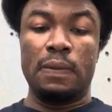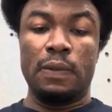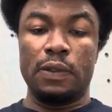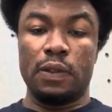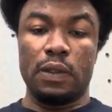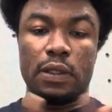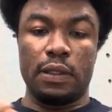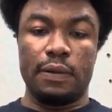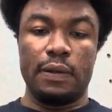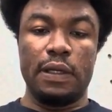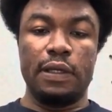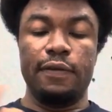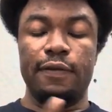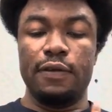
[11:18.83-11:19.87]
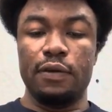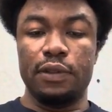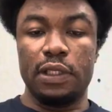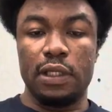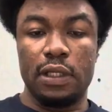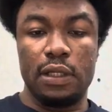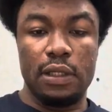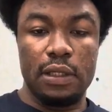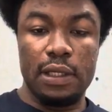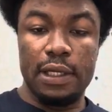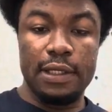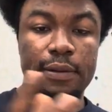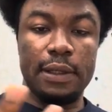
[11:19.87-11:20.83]
so that
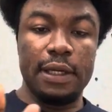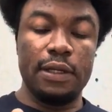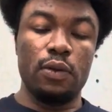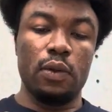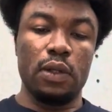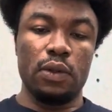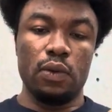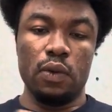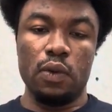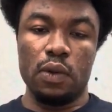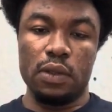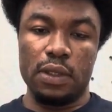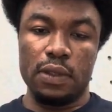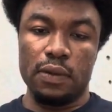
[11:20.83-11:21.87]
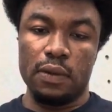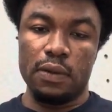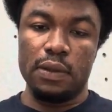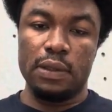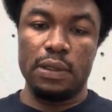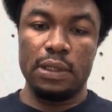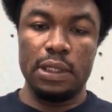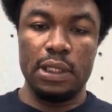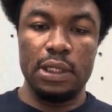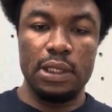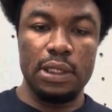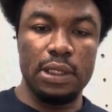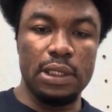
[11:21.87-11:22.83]
anyone who wants to
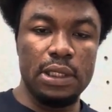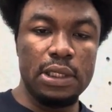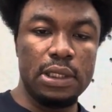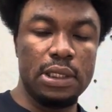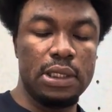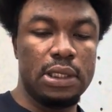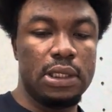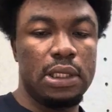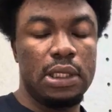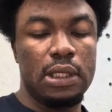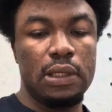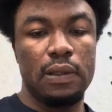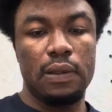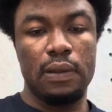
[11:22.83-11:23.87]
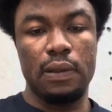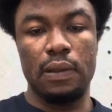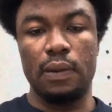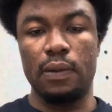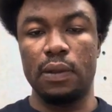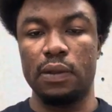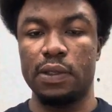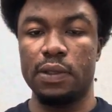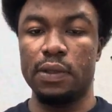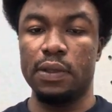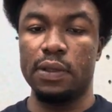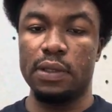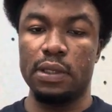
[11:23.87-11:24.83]
see this or wants to
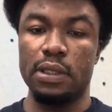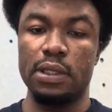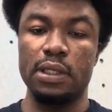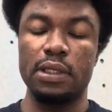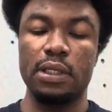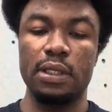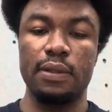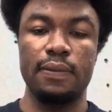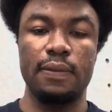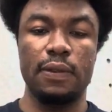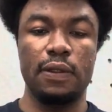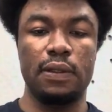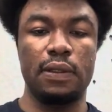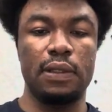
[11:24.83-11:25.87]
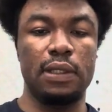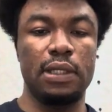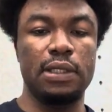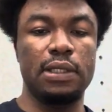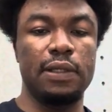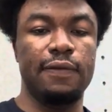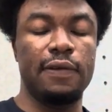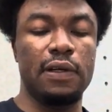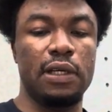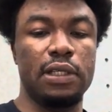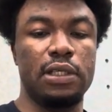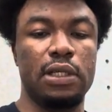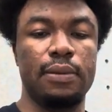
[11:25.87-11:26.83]
use the system gets a fair
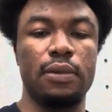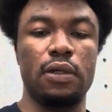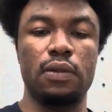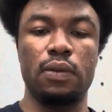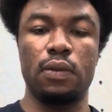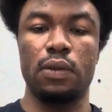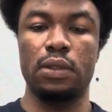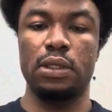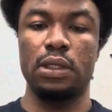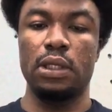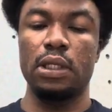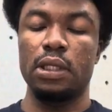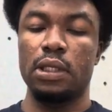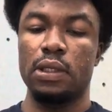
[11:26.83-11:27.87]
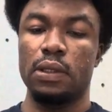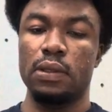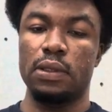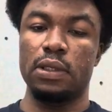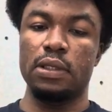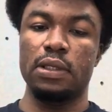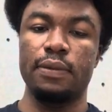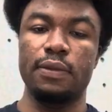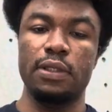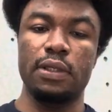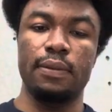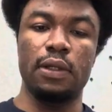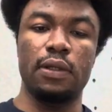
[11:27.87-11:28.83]
idea about what the system is
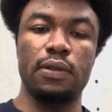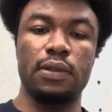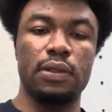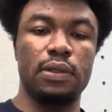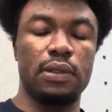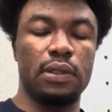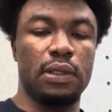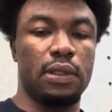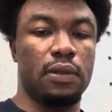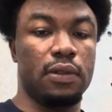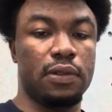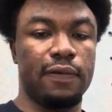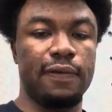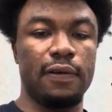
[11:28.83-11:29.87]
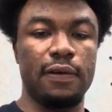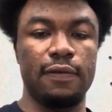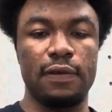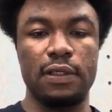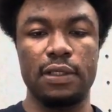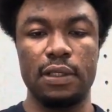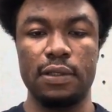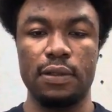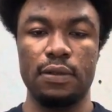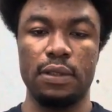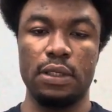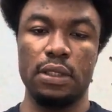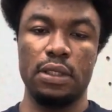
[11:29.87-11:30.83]
about, and also for investors to
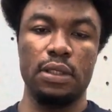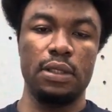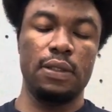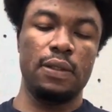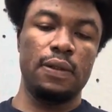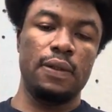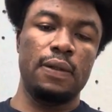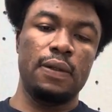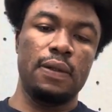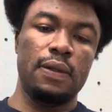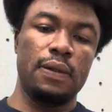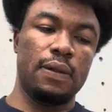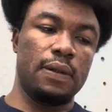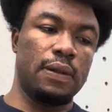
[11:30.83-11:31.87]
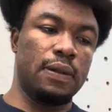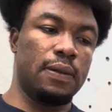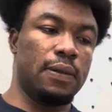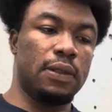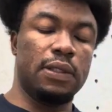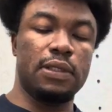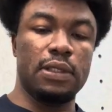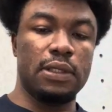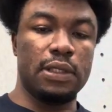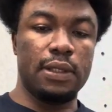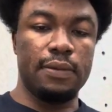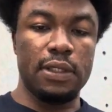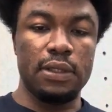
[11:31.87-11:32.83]
see what the
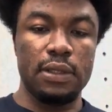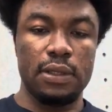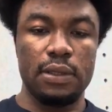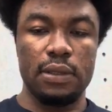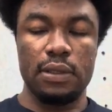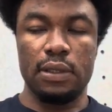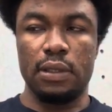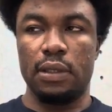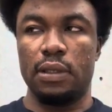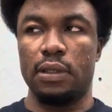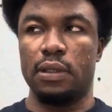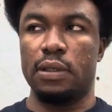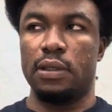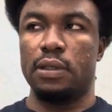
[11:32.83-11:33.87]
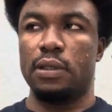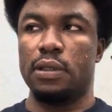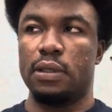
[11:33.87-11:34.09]
system is. And